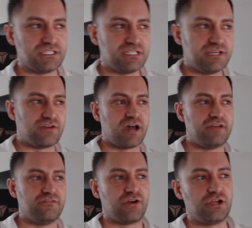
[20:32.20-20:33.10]
they've gotten
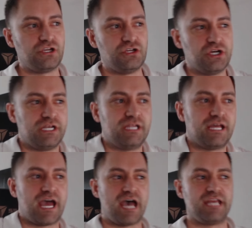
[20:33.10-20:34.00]
very good
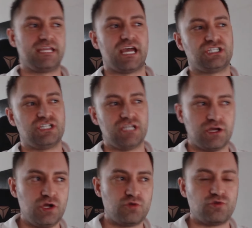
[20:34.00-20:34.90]
at catching
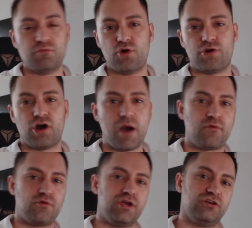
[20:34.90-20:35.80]
remote
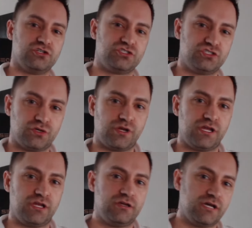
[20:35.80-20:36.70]
operators
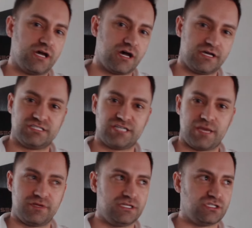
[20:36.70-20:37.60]
during uh,
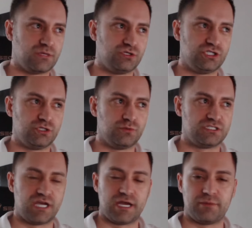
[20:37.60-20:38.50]
WGU
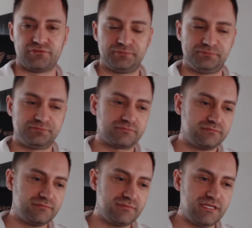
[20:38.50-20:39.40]
exams.
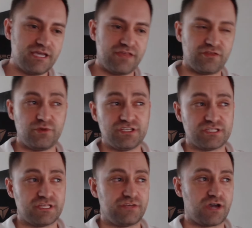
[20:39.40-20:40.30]
And the reason
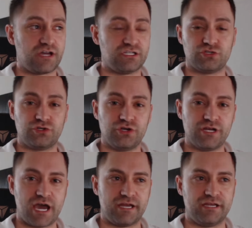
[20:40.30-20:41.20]
that they've gotten so good
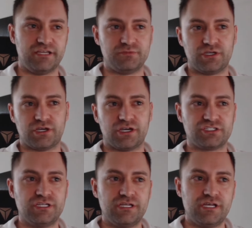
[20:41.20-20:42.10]
at it is because
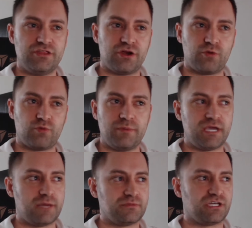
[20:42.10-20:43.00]
their
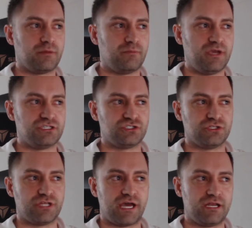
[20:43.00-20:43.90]
webcam setup makes it so
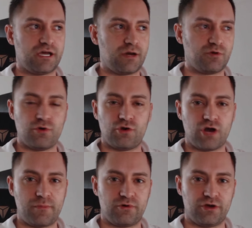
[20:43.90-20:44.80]
that um, remote
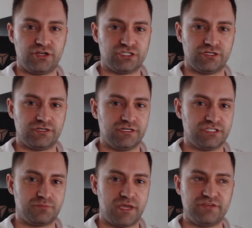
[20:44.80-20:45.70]
operation
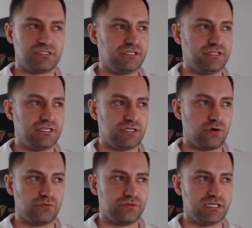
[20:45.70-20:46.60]
is basically the
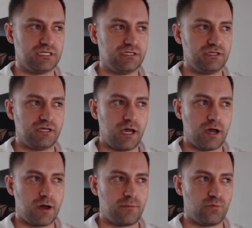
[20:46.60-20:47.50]
only
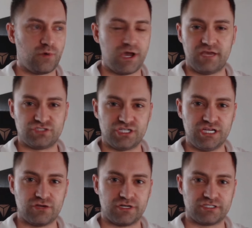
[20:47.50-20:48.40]
um, way of
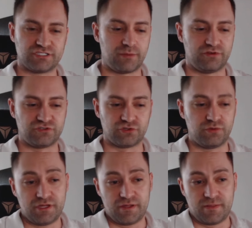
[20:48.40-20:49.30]
cheating on Examity. So
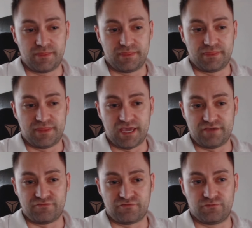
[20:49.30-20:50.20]

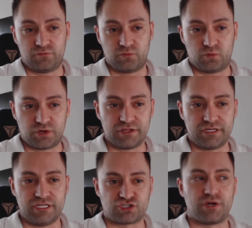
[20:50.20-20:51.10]
they've
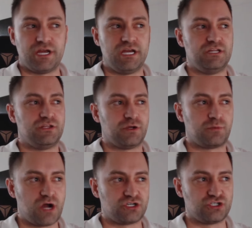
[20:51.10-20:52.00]
really trained their
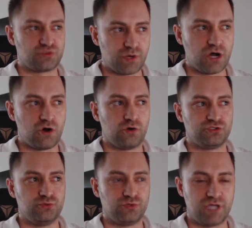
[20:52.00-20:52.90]
proctors well
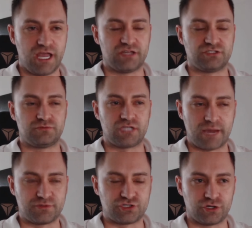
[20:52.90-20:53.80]
to can
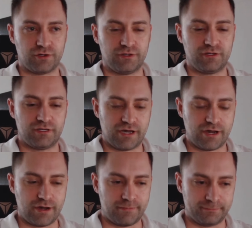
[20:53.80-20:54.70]
capture,
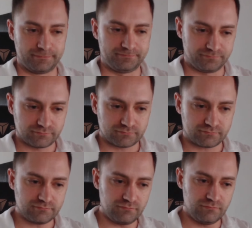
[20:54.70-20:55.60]
um,
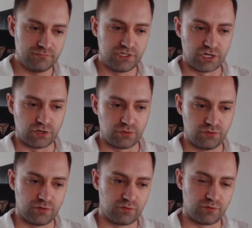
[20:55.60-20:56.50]
you know,
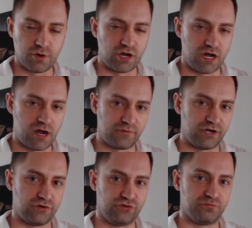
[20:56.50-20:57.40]
a remote
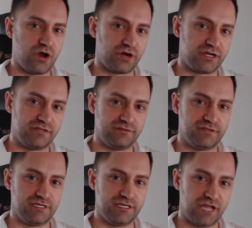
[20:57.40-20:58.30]
operator who's marking
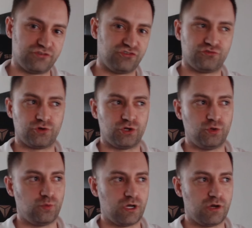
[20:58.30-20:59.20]
the answers for
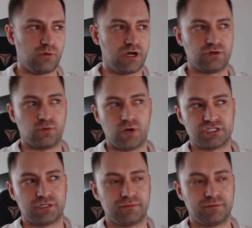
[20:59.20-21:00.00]
you uh, while you're watching